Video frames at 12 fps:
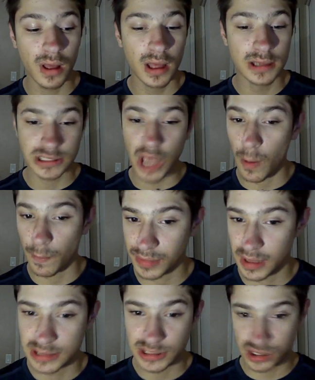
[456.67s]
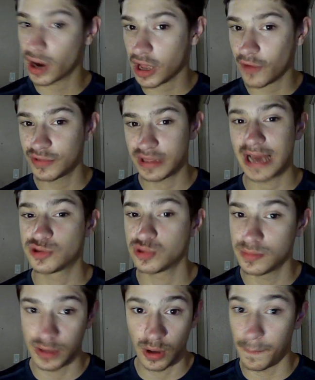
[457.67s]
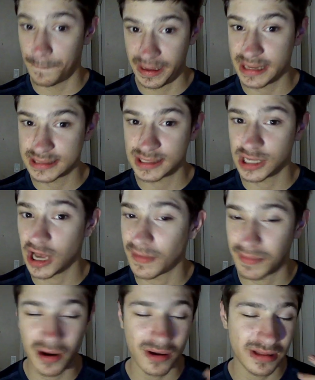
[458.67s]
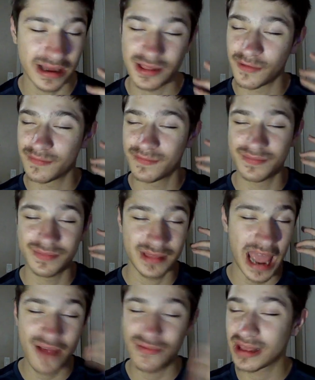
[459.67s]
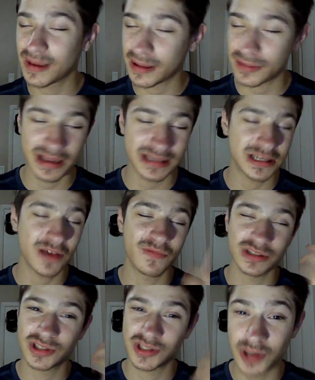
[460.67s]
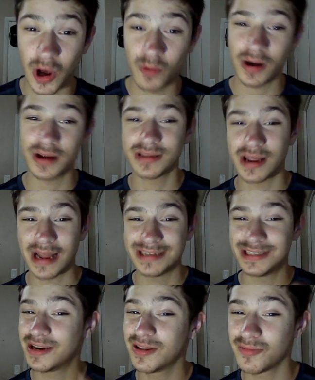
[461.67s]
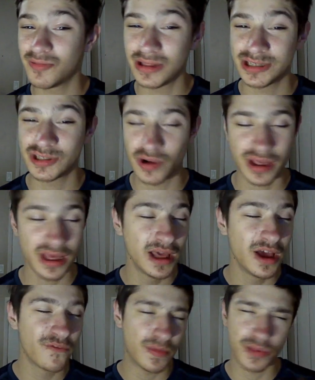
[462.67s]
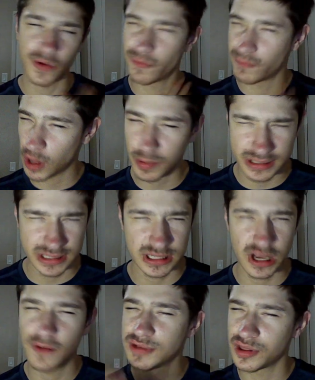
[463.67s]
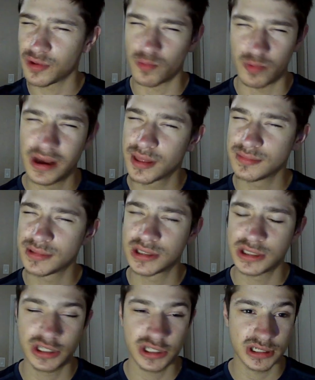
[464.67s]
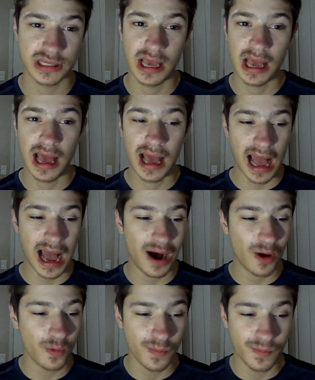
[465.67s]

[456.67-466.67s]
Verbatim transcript: So starting off with the actual beat itself, I'm not gonna lie, everything about the beat itself was so well done. I genuinely really enjoyed it, from the flow itself to the rhythm to just how